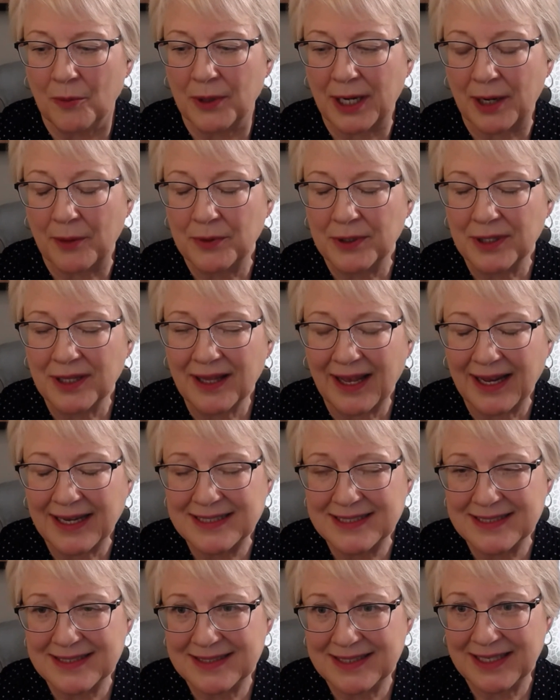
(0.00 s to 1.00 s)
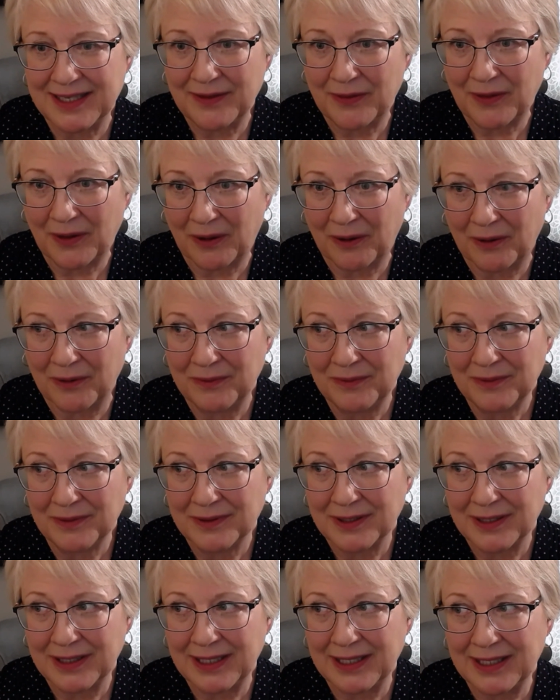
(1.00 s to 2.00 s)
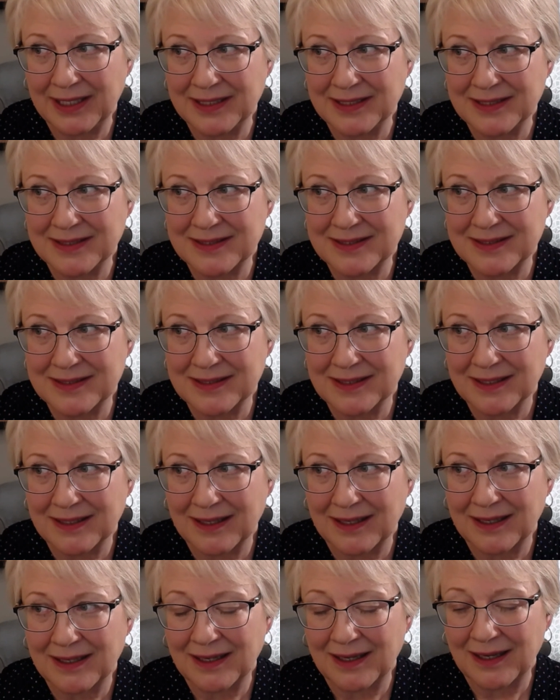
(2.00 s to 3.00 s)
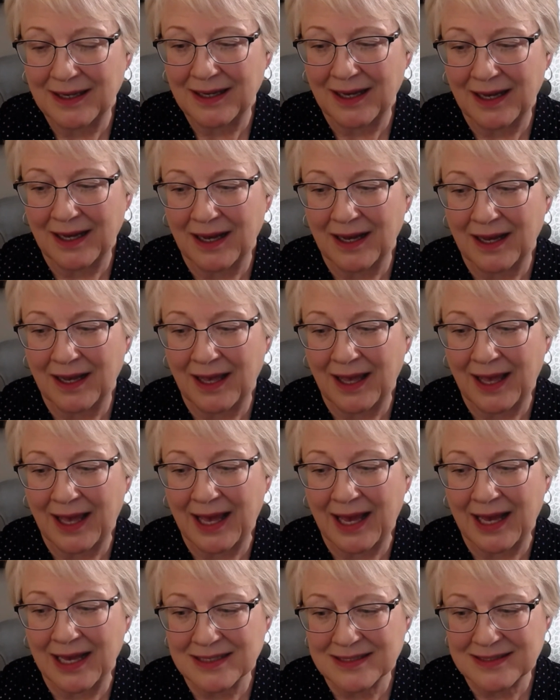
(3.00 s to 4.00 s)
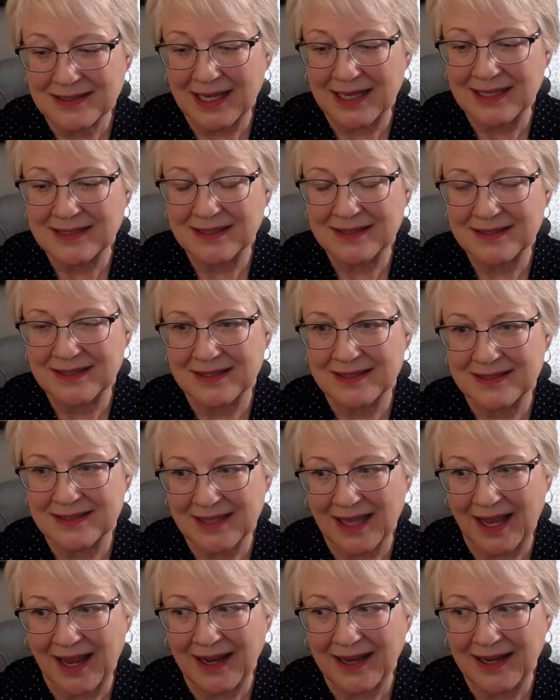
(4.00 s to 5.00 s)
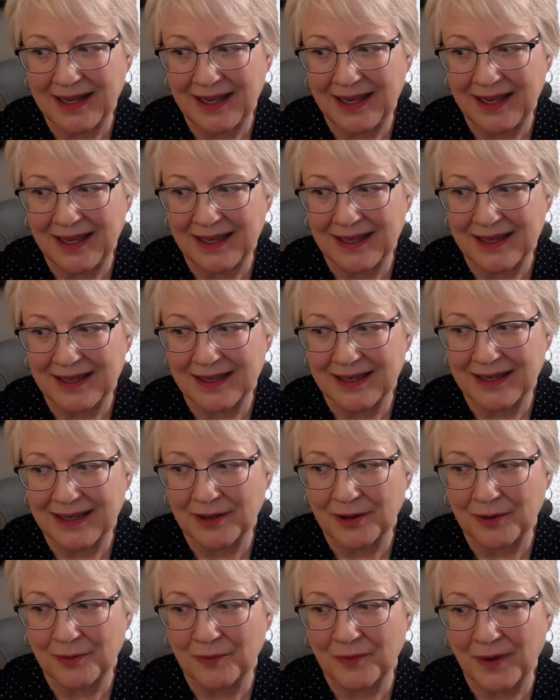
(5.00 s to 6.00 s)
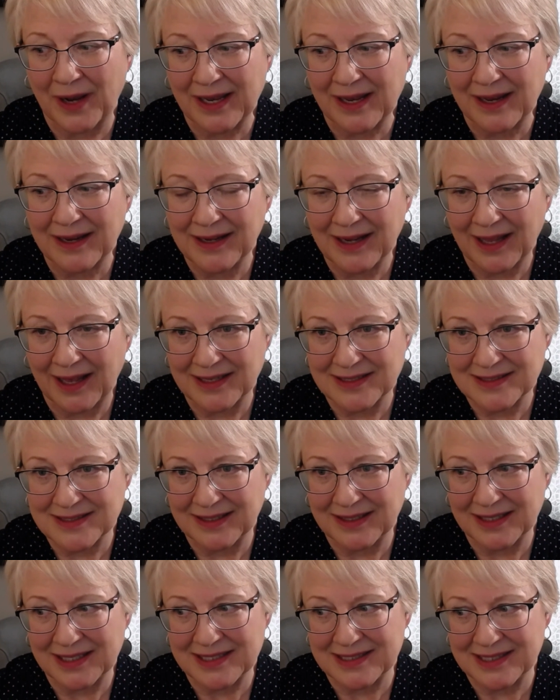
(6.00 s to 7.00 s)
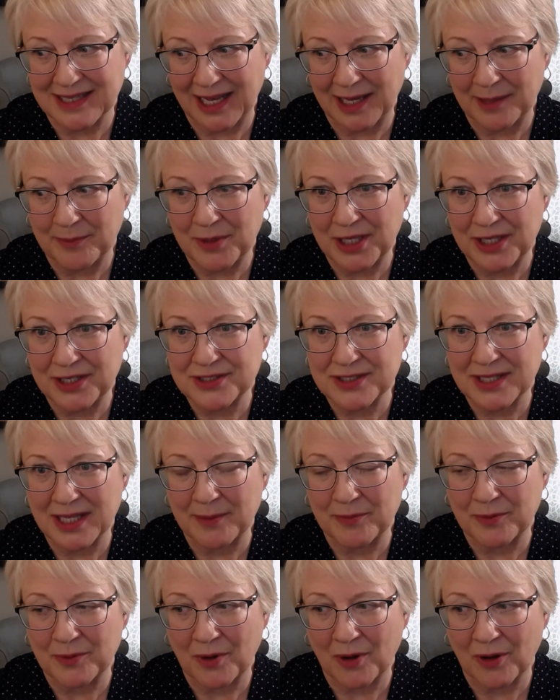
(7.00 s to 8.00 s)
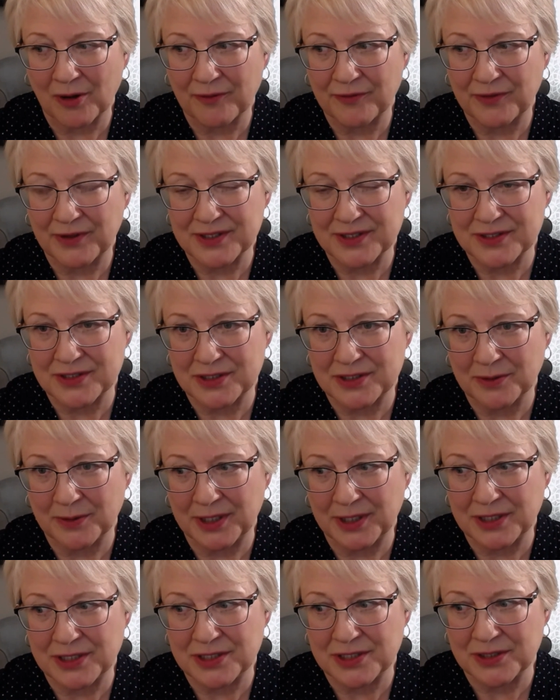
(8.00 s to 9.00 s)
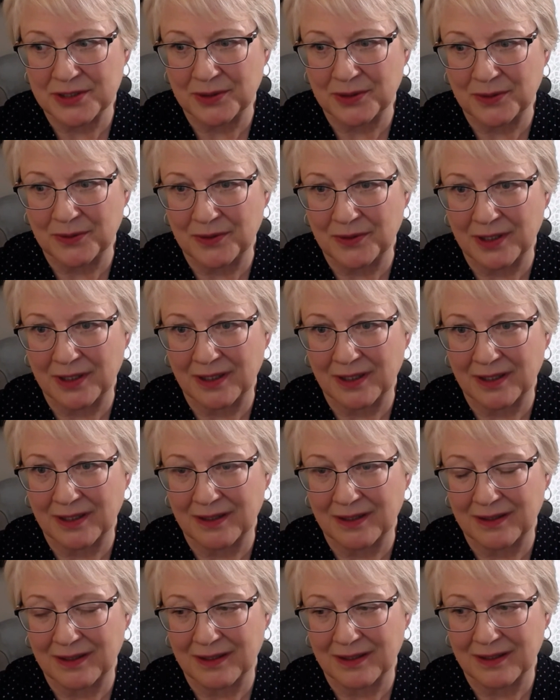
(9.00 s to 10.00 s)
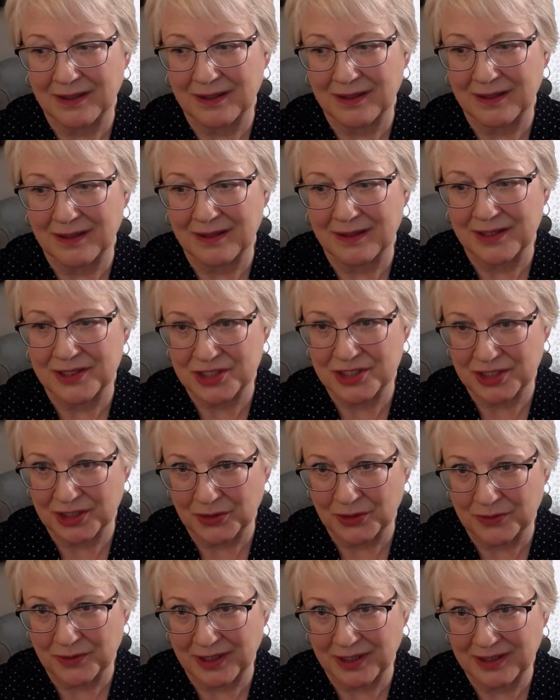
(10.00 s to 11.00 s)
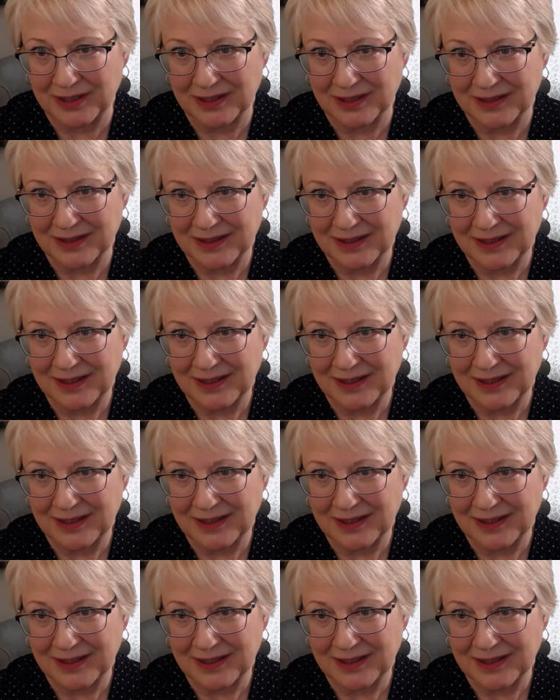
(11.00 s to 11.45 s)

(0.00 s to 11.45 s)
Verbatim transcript: what I would like to see, though, is us as a society recognizing the damage that pornography is doing to the the children